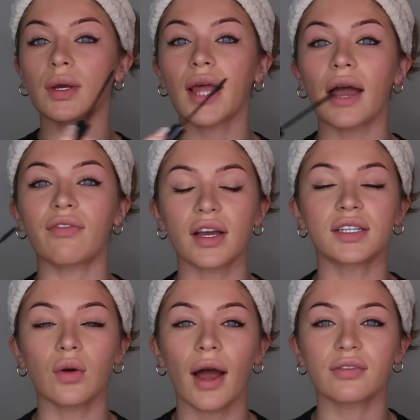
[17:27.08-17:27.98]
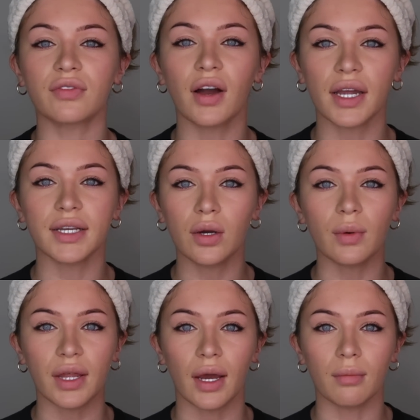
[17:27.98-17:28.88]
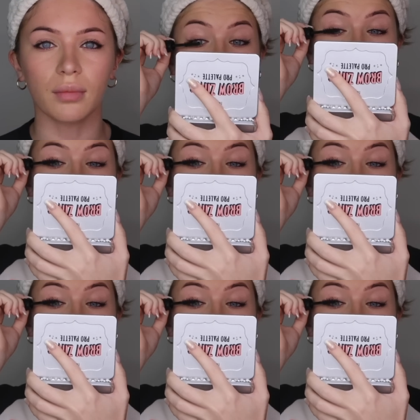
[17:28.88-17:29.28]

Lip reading: doing that if I still have to fucking deal with him? So